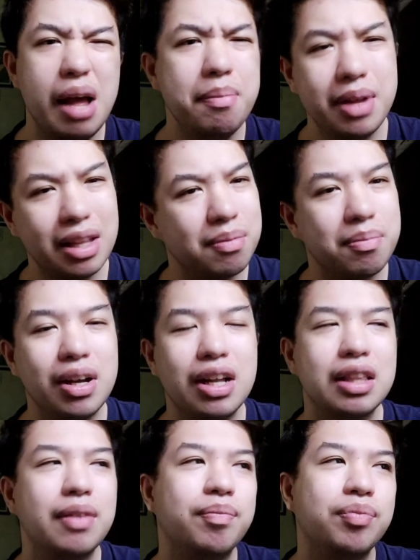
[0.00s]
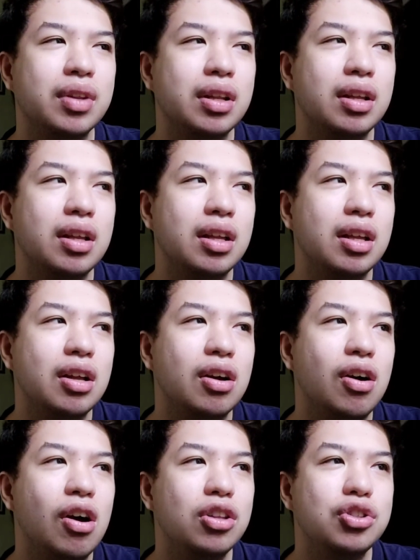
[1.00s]
a bit, but
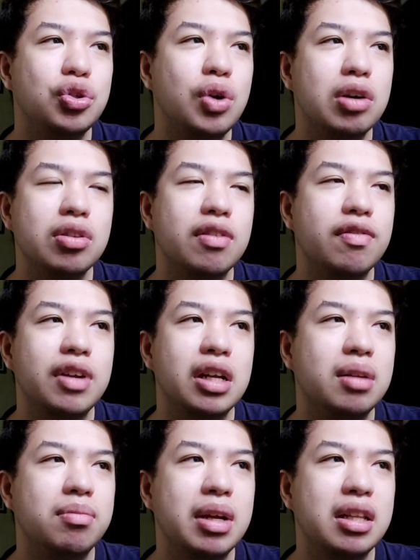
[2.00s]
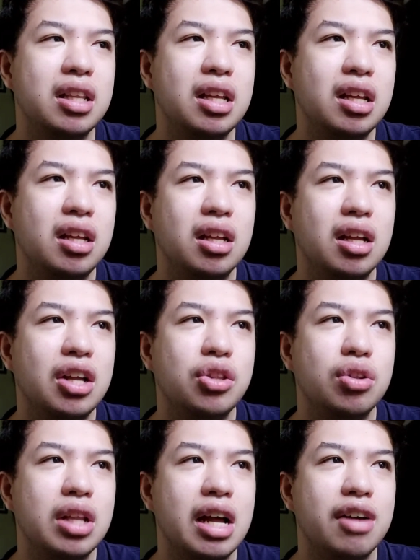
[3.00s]
all throughout the film, I think I
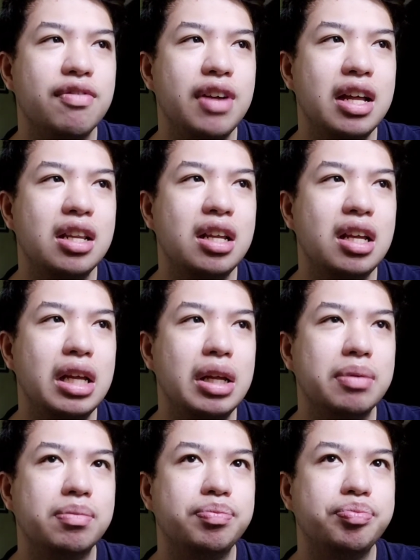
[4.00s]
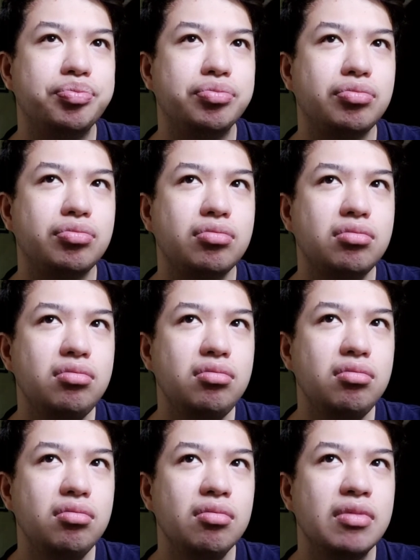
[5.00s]
don't have any
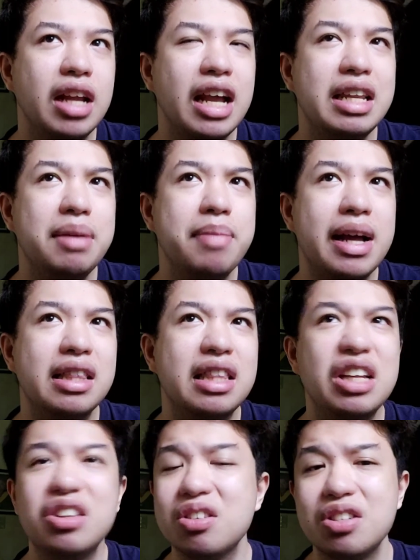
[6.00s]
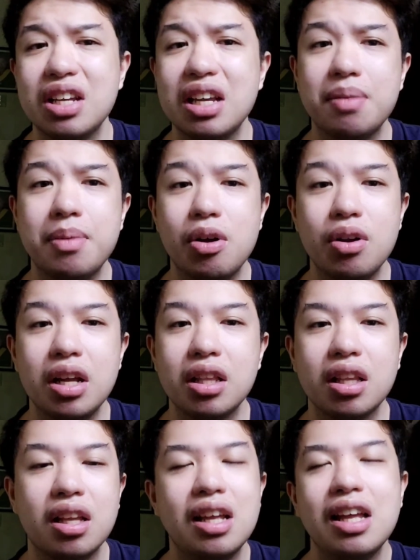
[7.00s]
any bad thing to say about it.
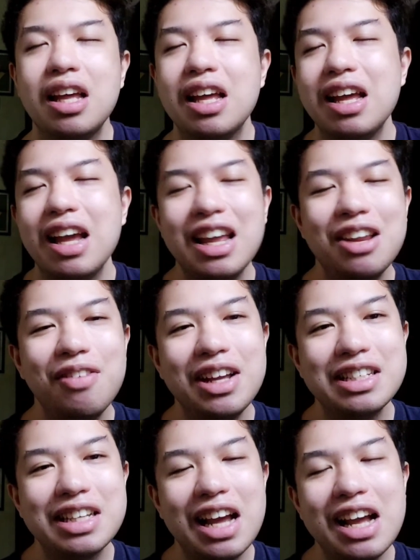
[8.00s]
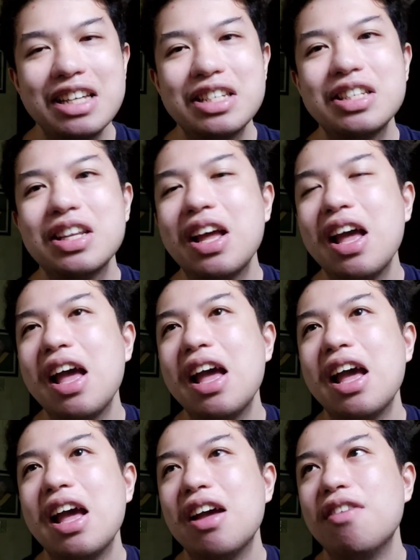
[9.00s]
Anyways guys,
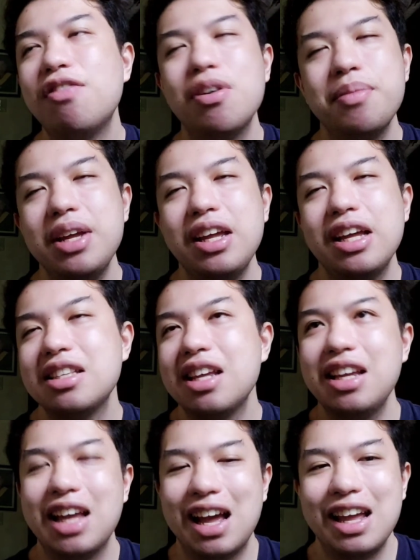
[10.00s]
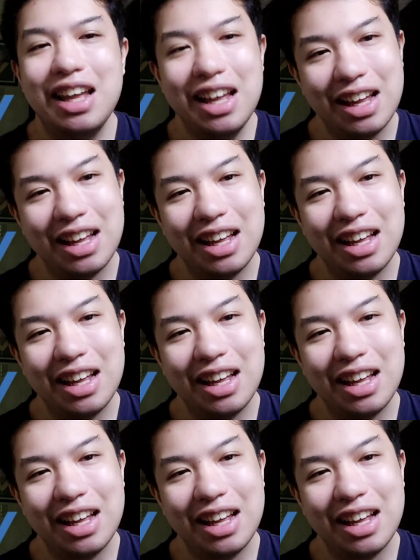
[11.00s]
for me it's a yay.